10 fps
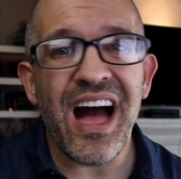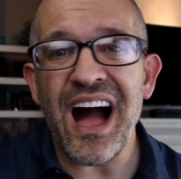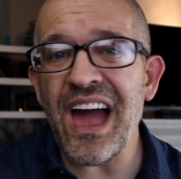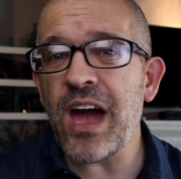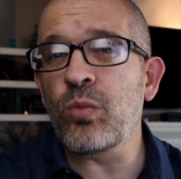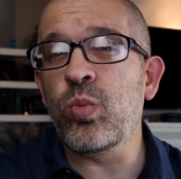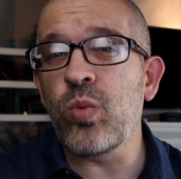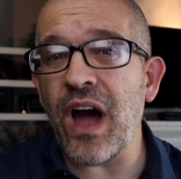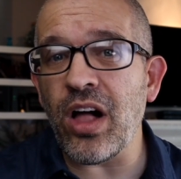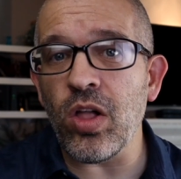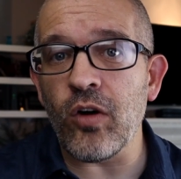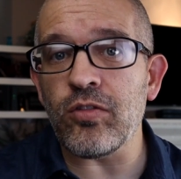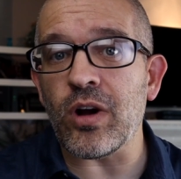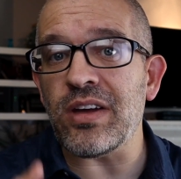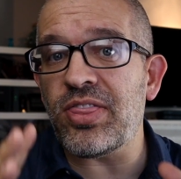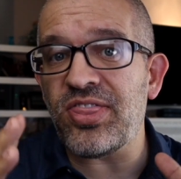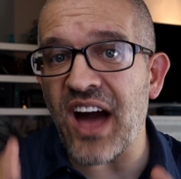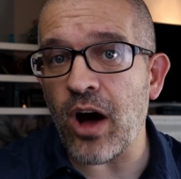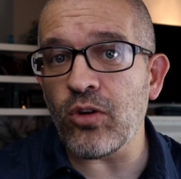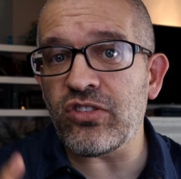I had well over
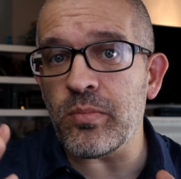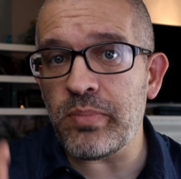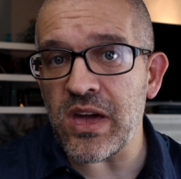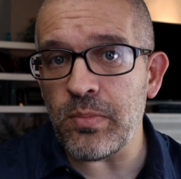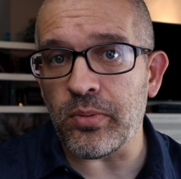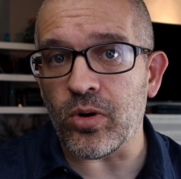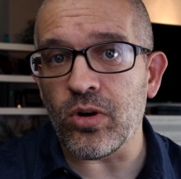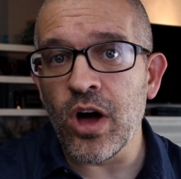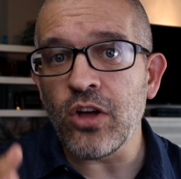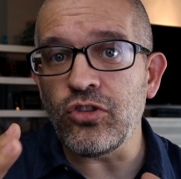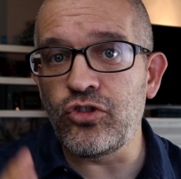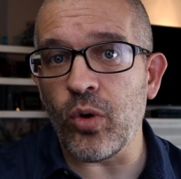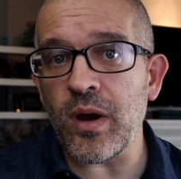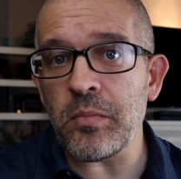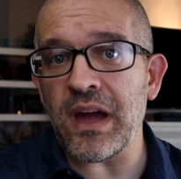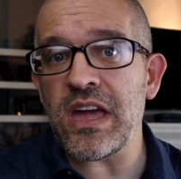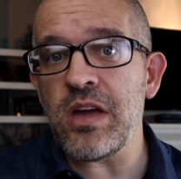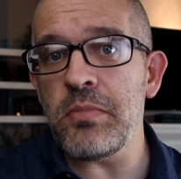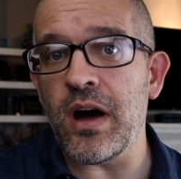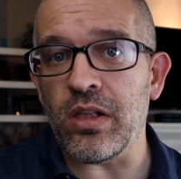1,000 people join my
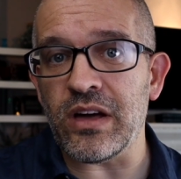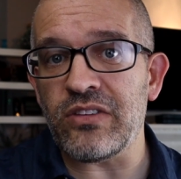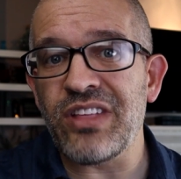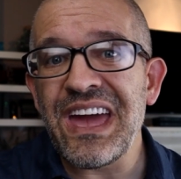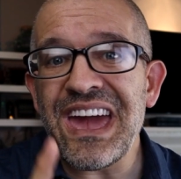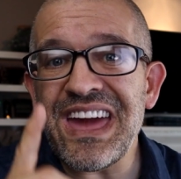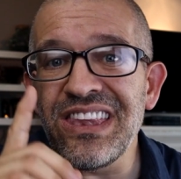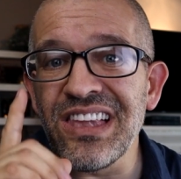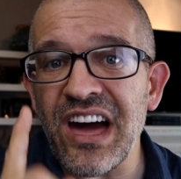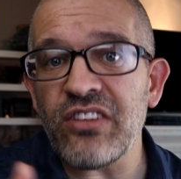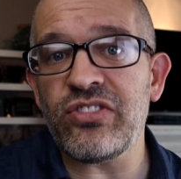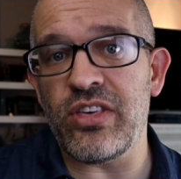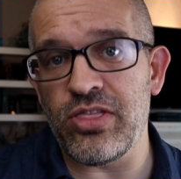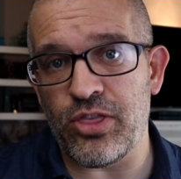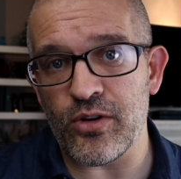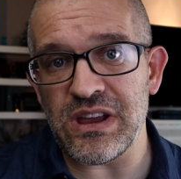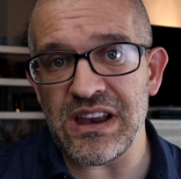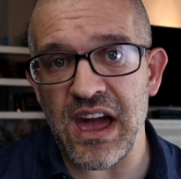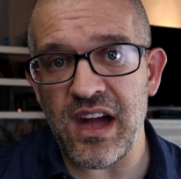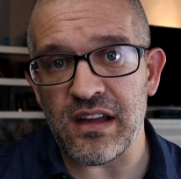email list in less than 30
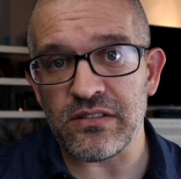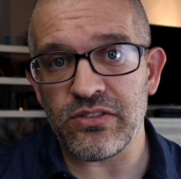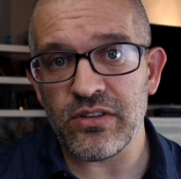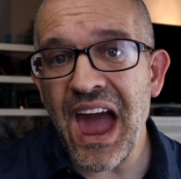days.